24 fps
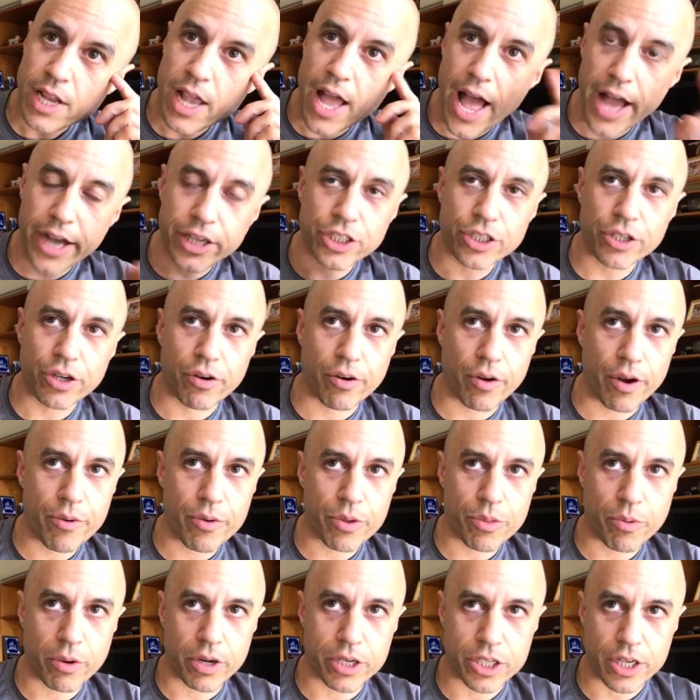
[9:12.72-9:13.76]
I actually agree
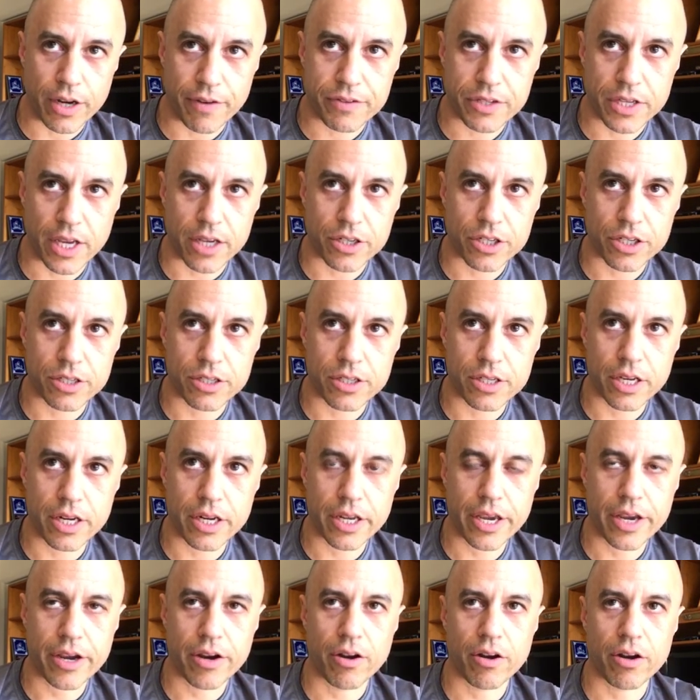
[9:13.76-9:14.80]
with what Jeff Sessions did
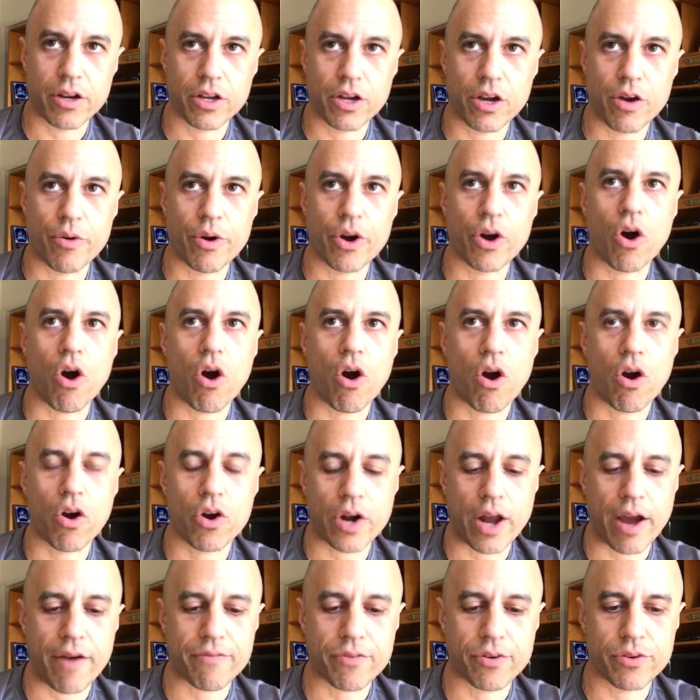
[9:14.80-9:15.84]
here in going
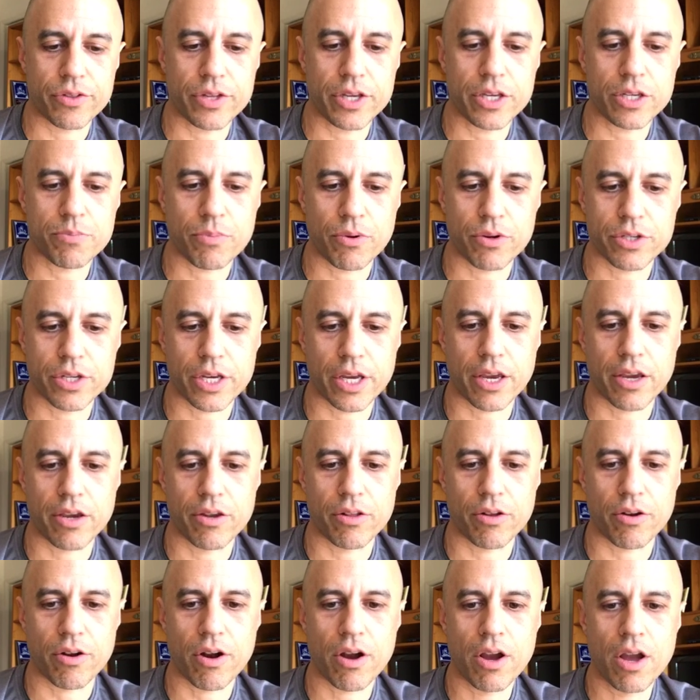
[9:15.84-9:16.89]
hard after these
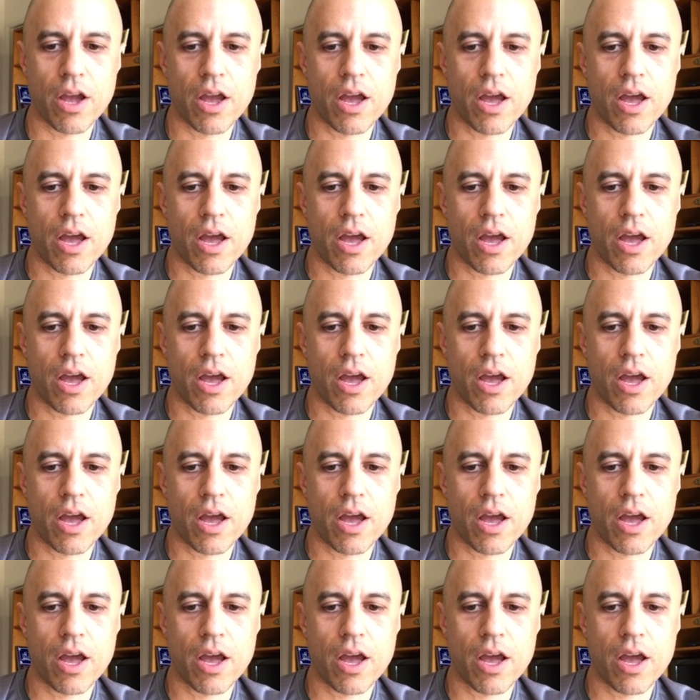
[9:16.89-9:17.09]
particular